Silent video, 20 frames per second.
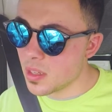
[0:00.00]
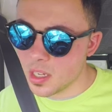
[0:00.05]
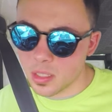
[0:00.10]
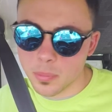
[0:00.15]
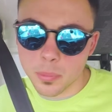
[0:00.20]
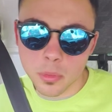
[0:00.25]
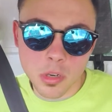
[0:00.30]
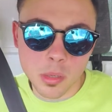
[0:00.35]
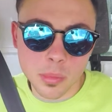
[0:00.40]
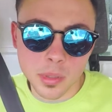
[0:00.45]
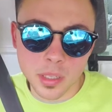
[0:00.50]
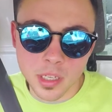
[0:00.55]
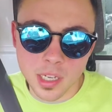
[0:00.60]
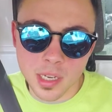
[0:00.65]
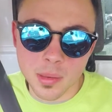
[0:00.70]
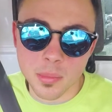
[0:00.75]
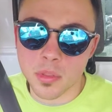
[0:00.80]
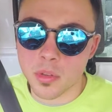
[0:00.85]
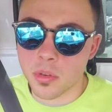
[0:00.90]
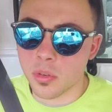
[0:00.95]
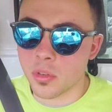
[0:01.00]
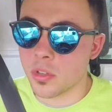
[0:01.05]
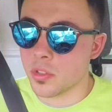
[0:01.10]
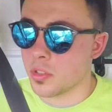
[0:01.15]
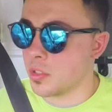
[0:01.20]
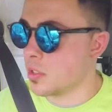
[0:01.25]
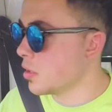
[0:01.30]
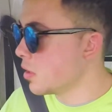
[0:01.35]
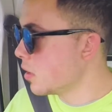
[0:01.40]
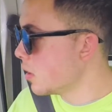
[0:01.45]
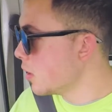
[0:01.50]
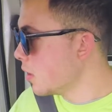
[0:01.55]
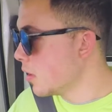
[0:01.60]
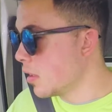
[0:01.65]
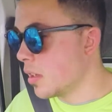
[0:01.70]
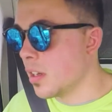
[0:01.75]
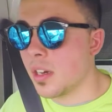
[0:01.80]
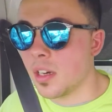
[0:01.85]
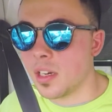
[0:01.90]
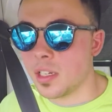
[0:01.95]
I'll probably come though, because
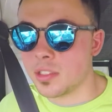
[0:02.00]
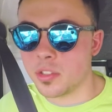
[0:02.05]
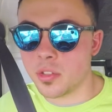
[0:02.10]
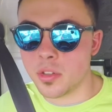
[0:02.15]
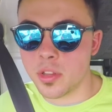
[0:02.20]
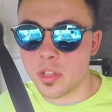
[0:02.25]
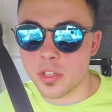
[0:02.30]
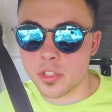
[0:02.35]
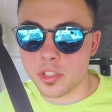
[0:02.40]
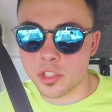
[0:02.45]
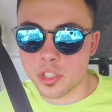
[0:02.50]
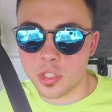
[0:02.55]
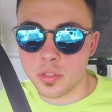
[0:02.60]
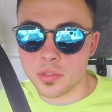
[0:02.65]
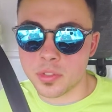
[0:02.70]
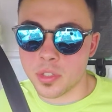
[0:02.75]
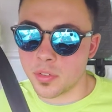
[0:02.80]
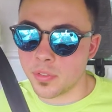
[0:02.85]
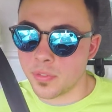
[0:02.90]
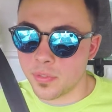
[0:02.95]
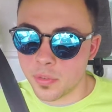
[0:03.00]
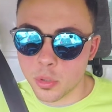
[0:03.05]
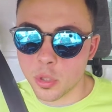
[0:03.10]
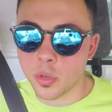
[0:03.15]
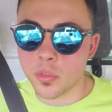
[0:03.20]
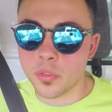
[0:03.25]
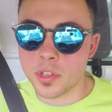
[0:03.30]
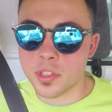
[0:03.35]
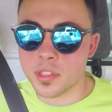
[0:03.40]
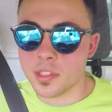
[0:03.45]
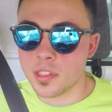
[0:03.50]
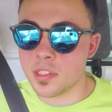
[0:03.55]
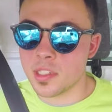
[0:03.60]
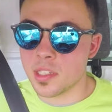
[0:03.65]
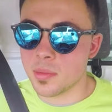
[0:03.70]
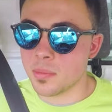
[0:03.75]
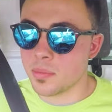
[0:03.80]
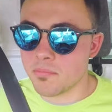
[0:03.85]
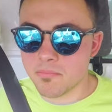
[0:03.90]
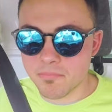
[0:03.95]
I saw the shelves are full of Reese's
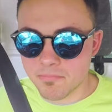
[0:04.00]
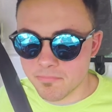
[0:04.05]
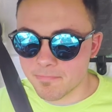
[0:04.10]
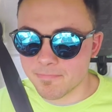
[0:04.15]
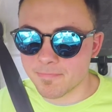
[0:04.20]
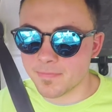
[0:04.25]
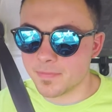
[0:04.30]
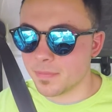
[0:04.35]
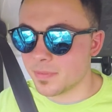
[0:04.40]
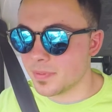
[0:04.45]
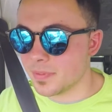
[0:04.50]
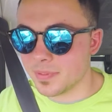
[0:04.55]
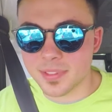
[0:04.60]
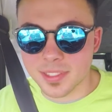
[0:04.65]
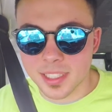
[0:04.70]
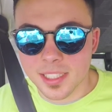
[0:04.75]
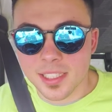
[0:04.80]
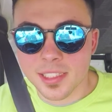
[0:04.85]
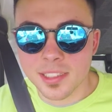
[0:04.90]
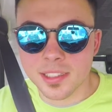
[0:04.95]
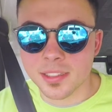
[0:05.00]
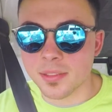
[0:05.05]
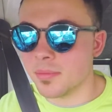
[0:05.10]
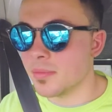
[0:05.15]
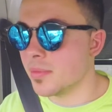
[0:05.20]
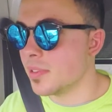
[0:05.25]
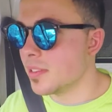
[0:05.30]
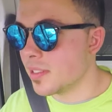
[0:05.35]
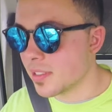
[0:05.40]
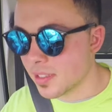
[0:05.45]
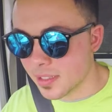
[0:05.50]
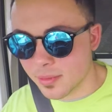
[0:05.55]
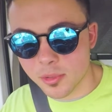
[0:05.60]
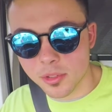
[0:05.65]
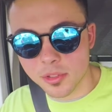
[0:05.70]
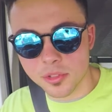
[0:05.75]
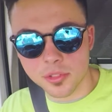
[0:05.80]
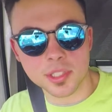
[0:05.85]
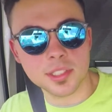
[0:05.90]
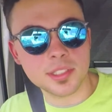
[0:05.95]
and damn, come
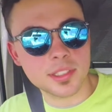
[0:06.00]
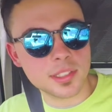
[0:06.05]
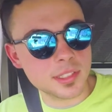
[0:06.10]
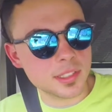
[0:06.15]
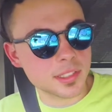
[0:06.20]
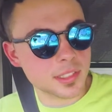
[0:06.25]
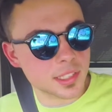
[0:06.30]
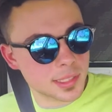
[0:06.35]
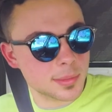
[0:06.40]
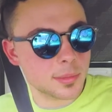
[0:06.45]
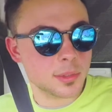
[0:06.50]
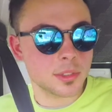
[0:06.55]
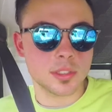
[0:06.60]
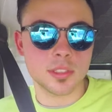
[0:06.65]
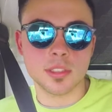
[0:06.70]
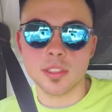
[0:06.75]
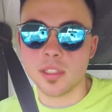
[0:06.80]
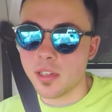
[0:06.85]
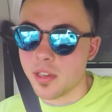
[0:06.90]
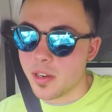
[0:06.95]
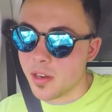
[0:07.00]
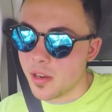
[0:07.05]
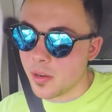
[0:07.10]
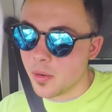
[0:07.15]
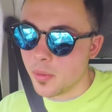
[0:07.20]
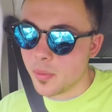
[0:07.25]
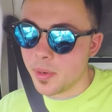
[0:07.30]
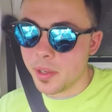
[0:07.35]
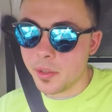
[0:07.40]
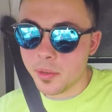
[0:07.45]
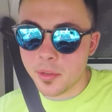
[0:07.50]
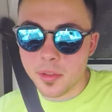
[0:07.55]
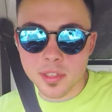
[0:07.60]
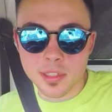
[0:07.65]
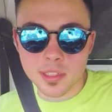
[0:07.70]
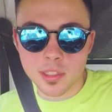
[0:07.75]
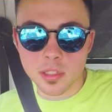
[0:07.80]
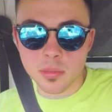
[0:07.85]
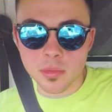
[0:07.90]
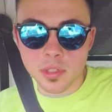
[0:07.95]
on Reese's, come on, why you do
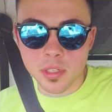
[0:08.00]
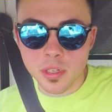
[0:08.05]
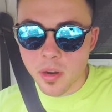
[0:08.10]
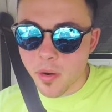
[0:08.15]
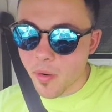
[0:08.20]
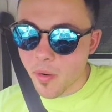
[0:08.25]
this to me?